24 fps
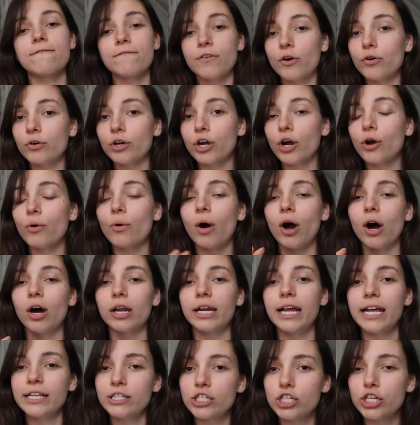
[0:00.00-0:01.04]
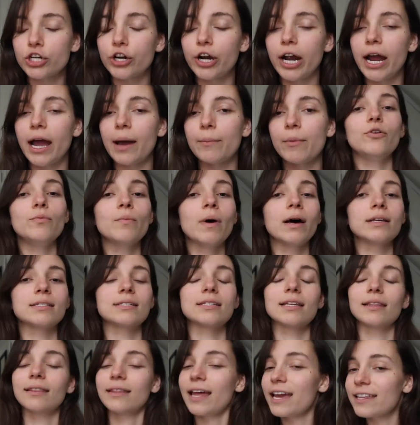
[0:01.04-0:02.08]
photo on Instagram. You
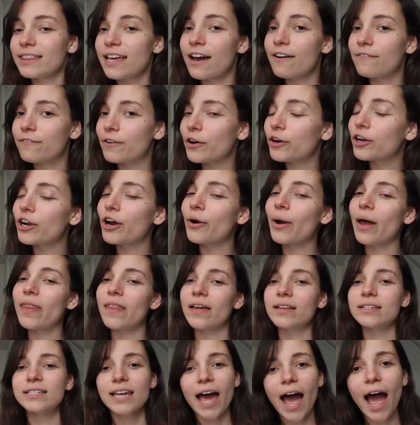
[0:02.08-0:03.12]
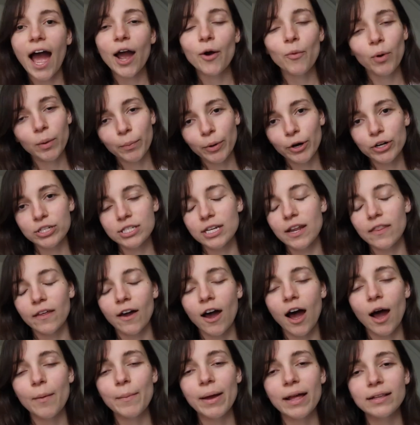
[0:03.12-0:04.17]
must like that photo and then tag one person in the
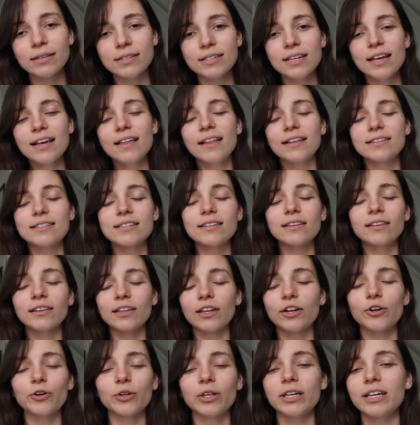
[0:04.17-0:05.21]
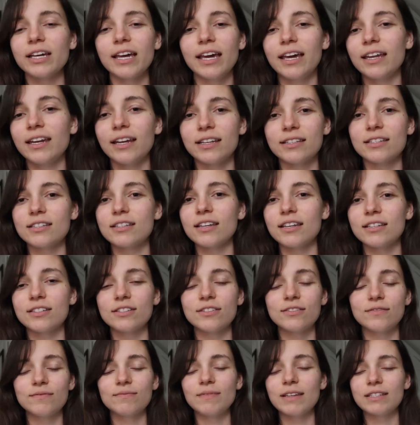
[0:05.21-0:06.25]
comments. That's literally it. It's
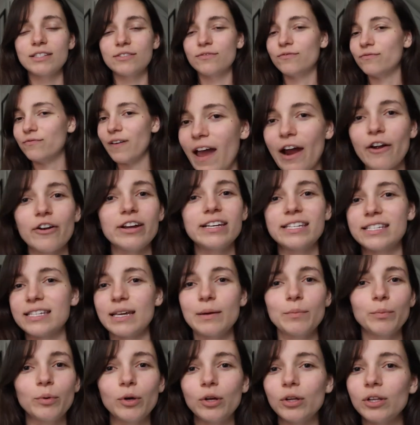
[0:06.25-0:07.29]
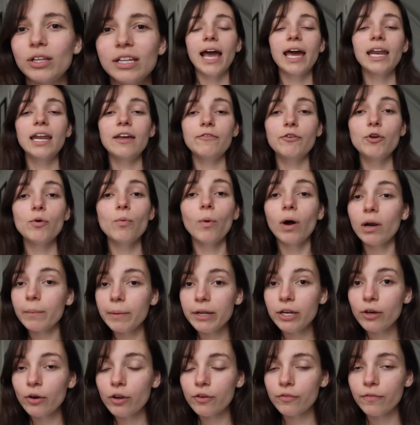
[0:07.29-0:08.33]
it's it's very simple. And if you want to
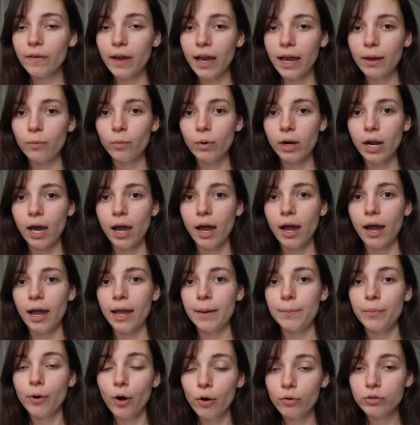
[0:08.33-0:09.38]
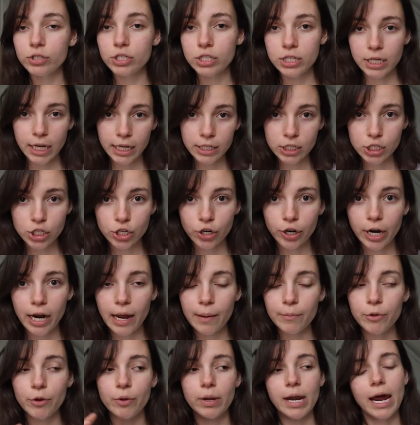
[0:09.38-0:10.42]
be notified when I post to
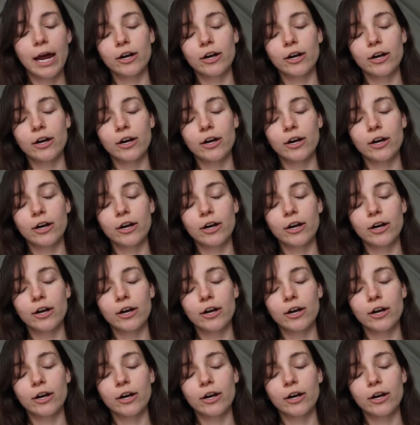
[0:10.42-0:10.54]
Instagram, you can